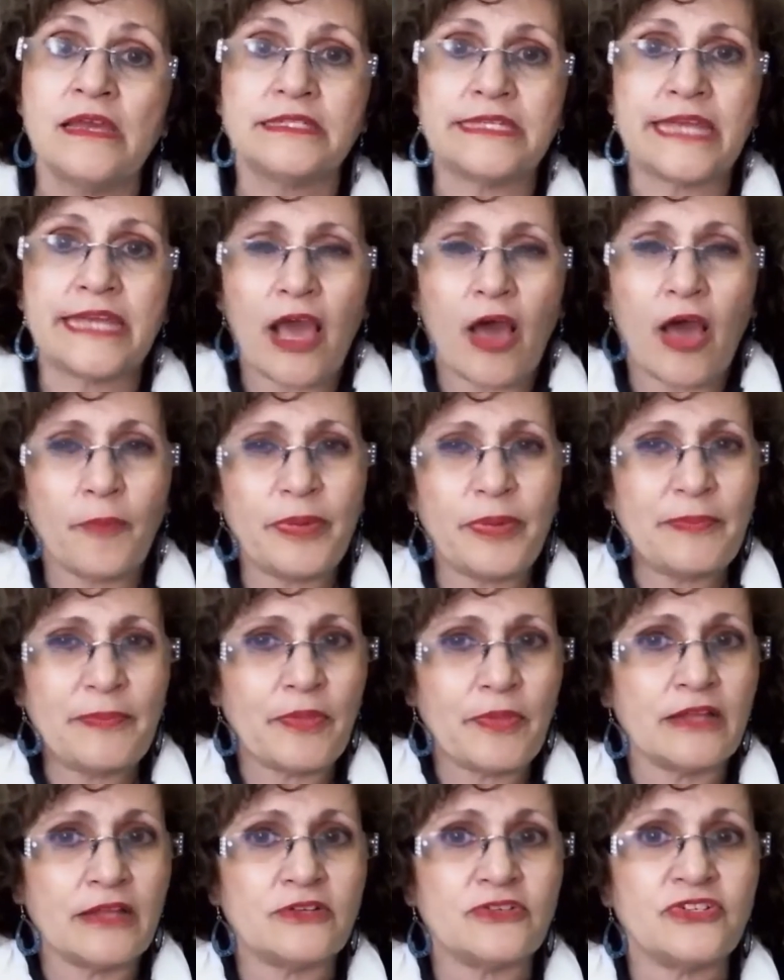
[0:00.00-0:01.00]
to help
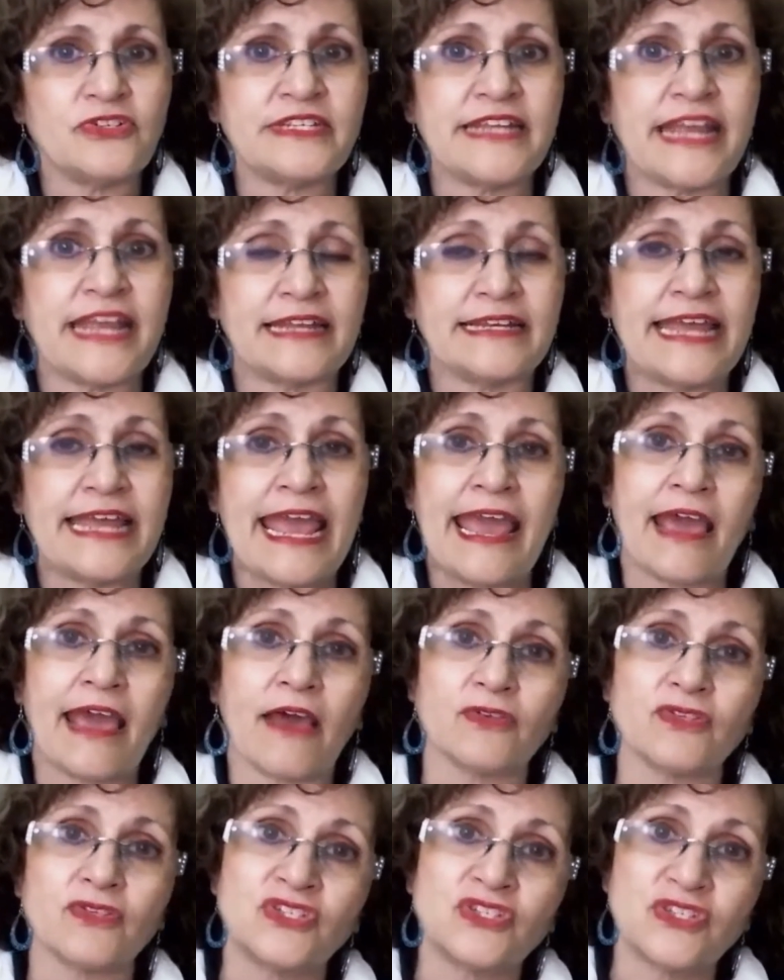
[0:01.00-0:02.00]
people understand
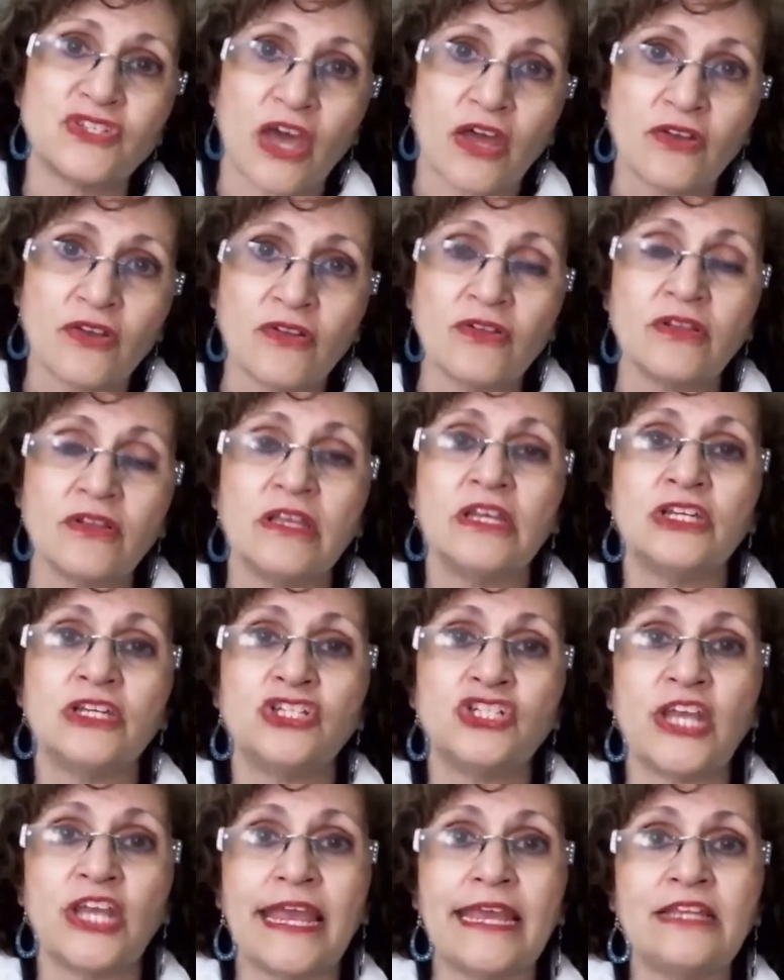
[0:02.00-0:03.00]
how subtle
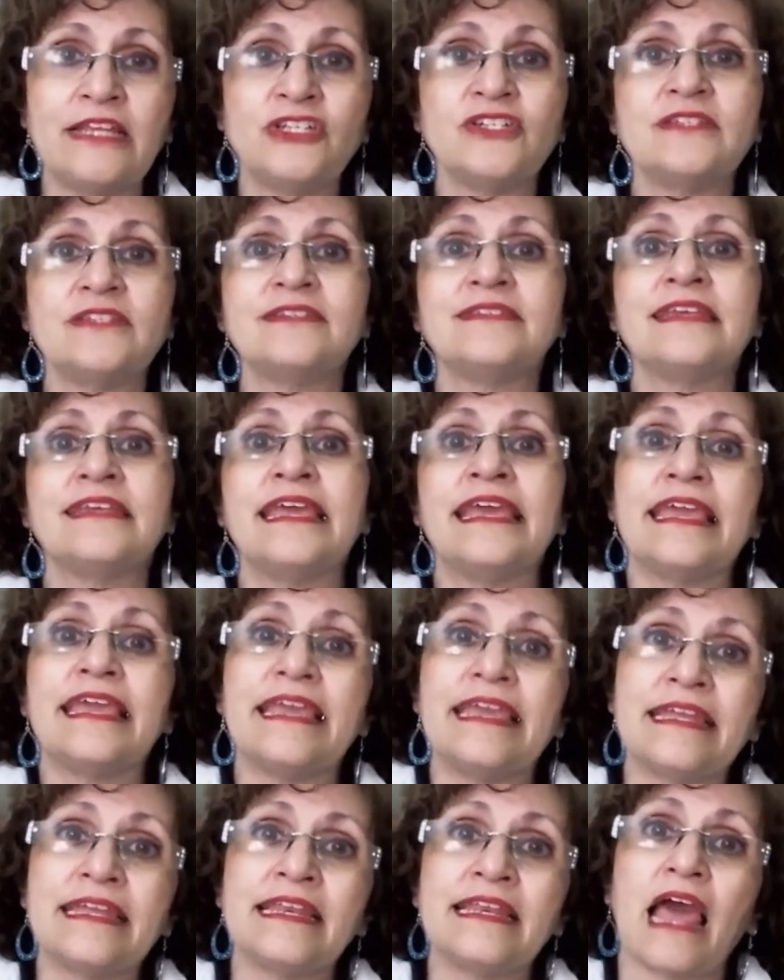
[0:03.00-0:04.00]
changes
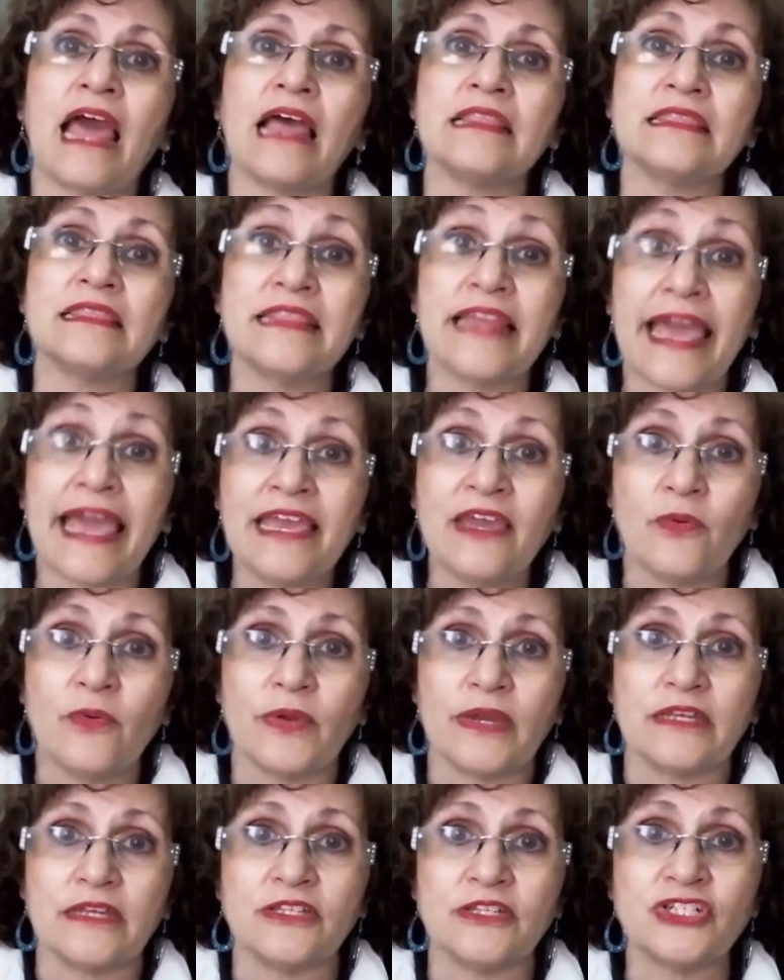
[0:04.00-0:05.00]
in
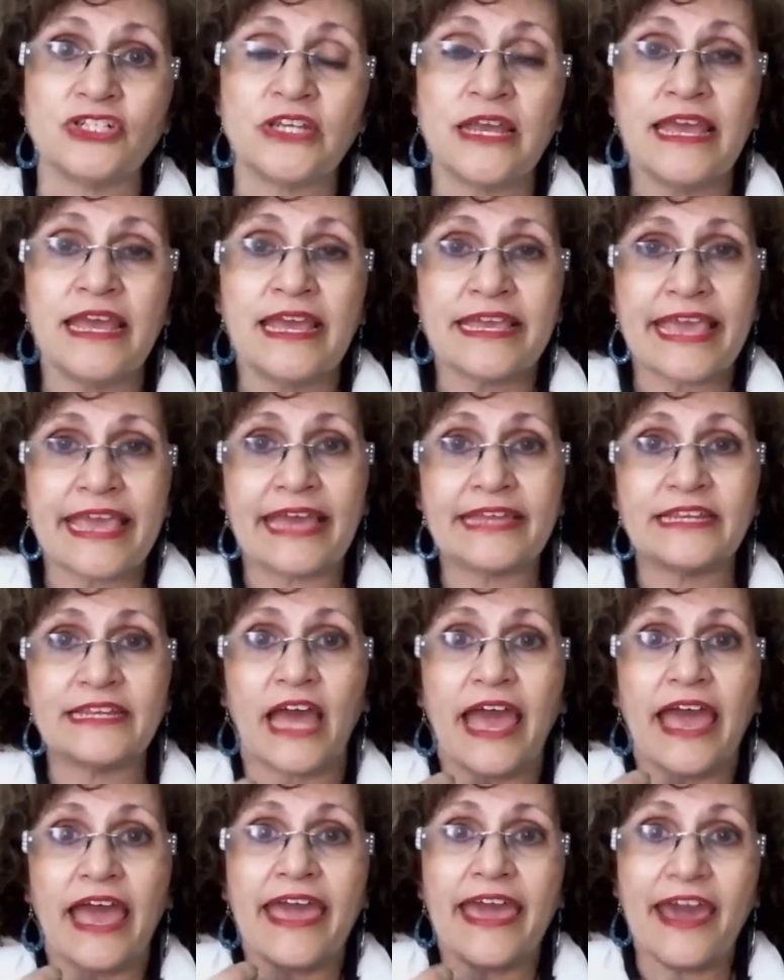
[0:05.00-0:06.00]
language can
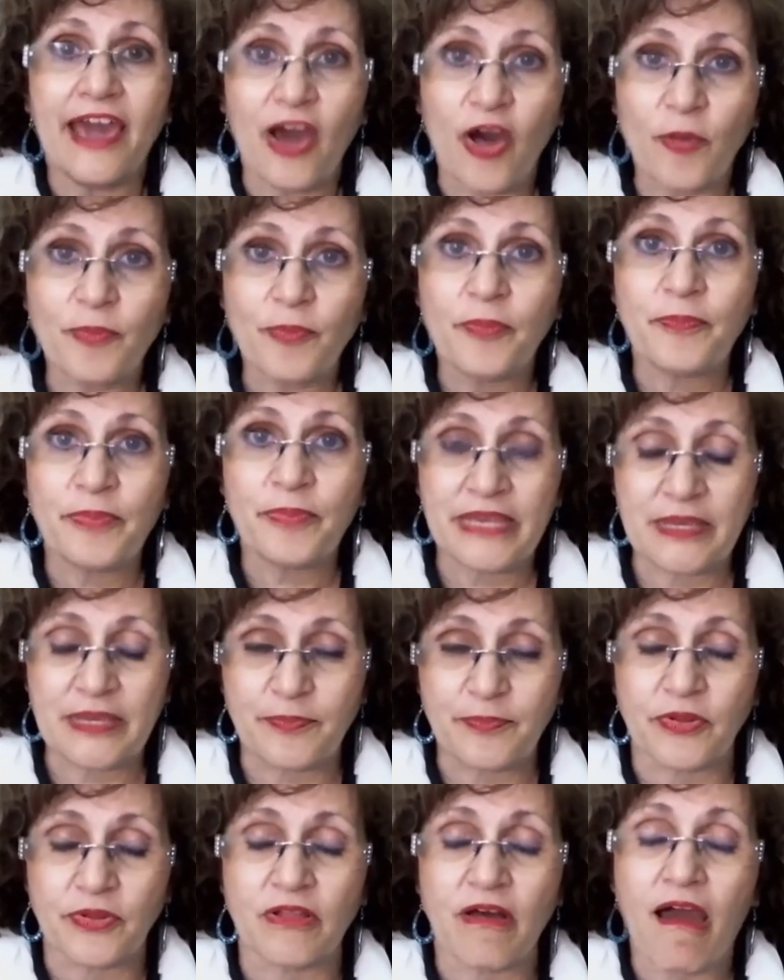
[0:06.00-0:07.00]
help
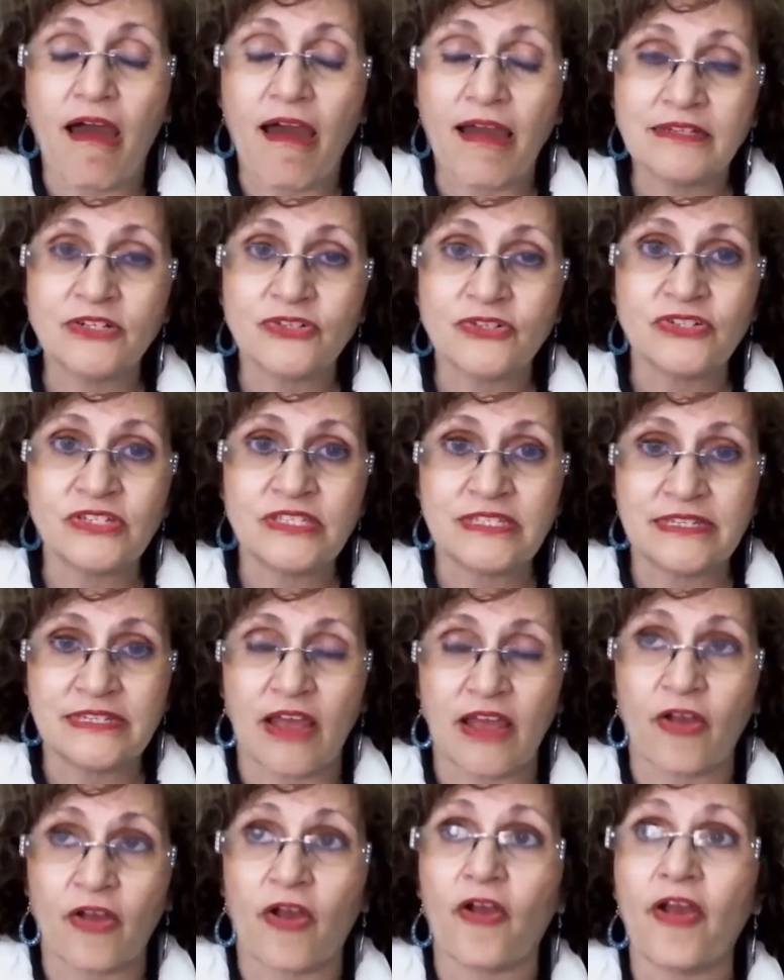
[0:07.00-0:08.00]
people
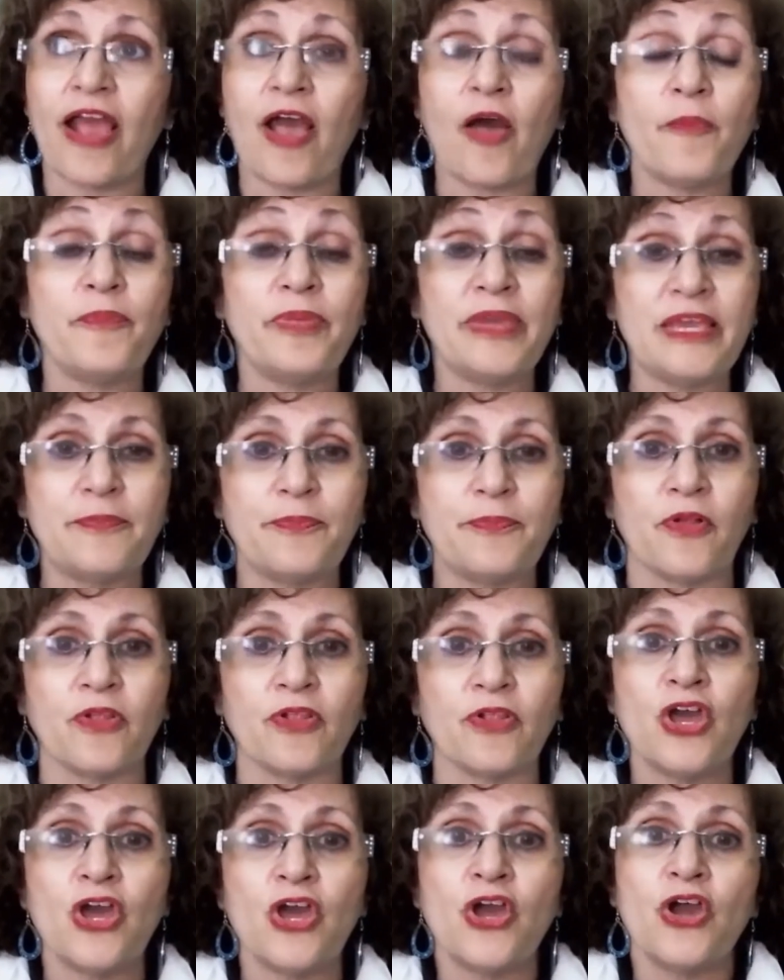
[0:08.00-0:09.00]
or help
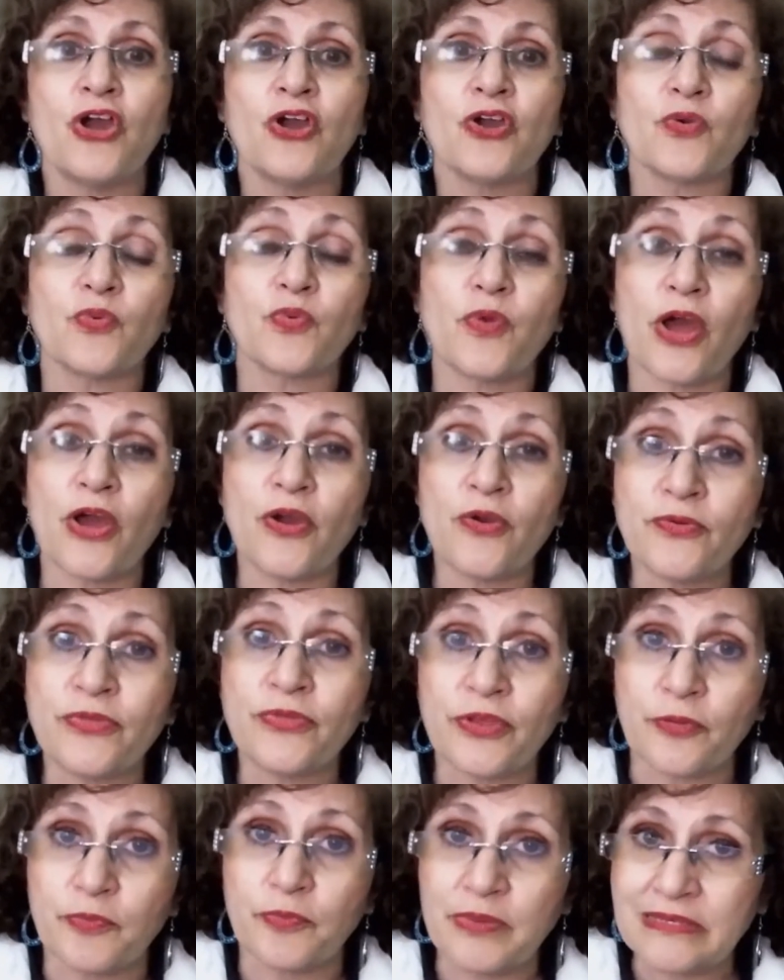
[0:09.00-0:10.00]
people grow
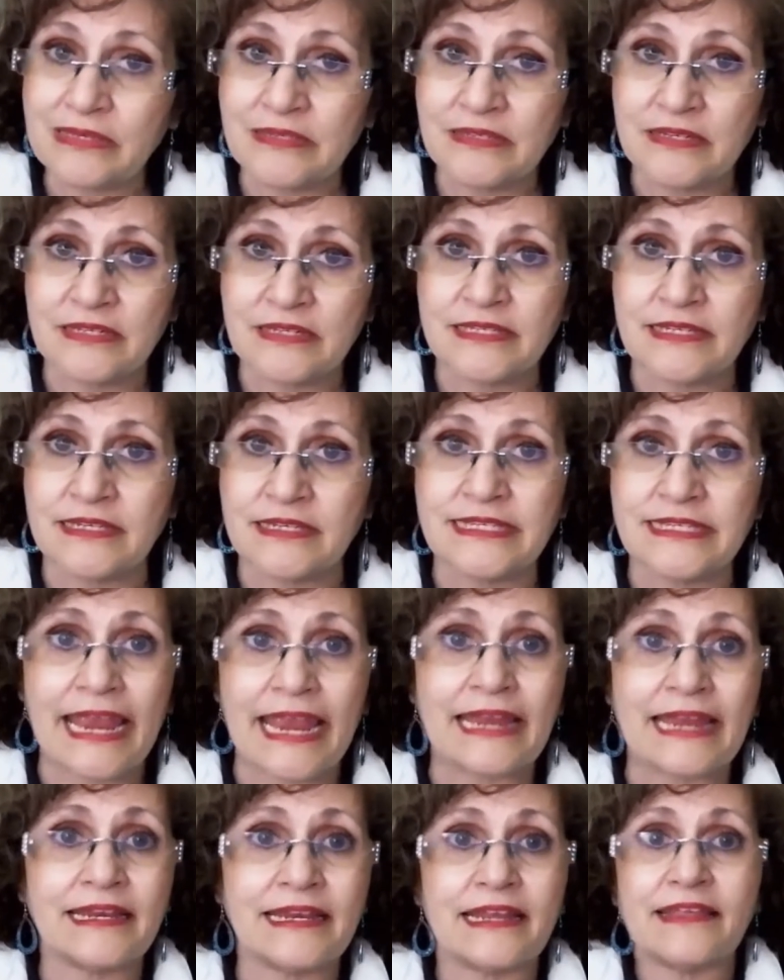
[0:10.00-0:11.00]
their businesses.
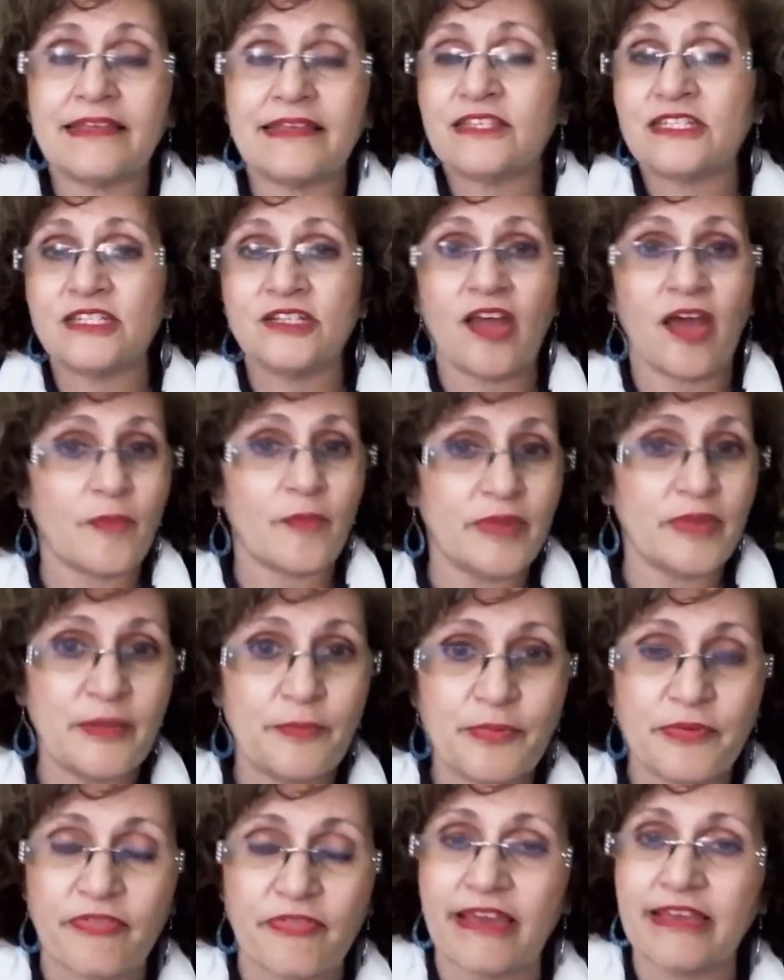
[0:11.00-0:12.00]
And it's not
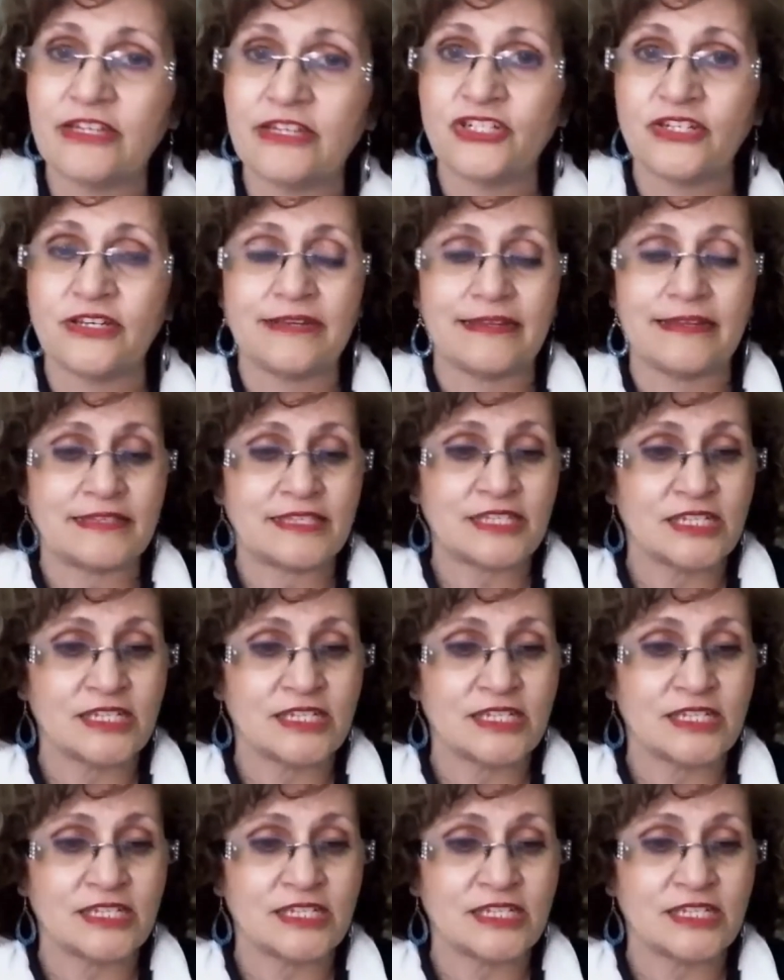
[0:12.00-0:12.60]
manipulation.